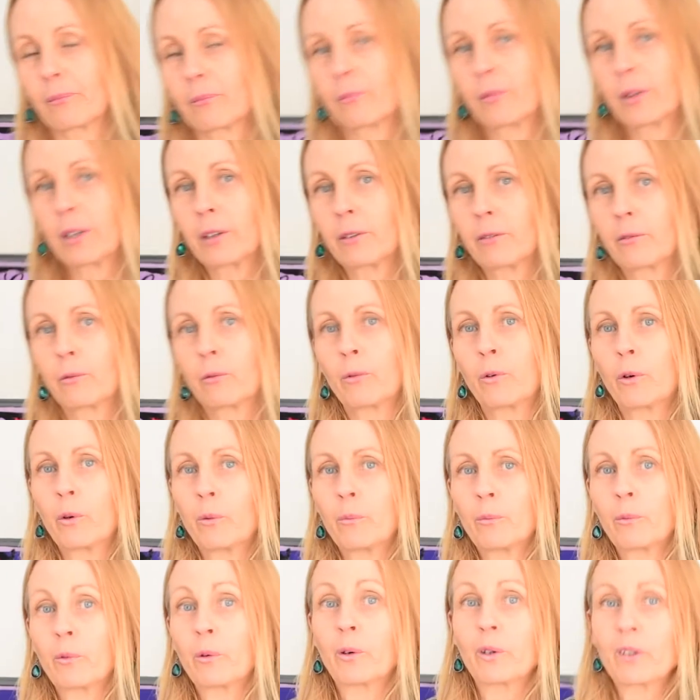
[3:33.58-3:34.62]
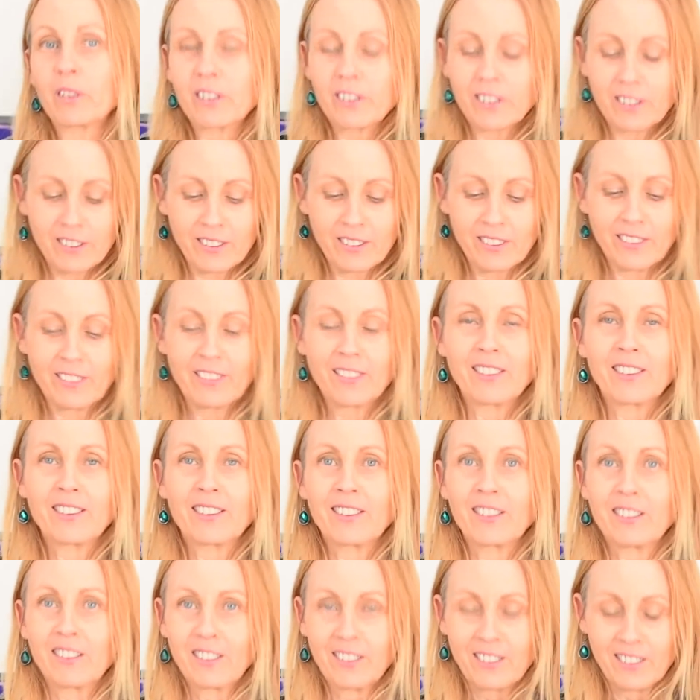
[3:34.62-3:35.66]
bit of warm water
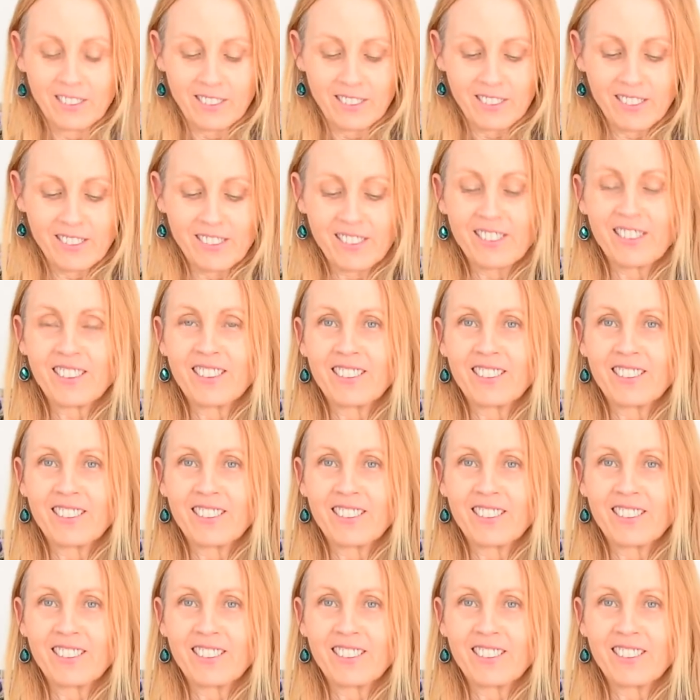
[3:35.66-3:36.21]
just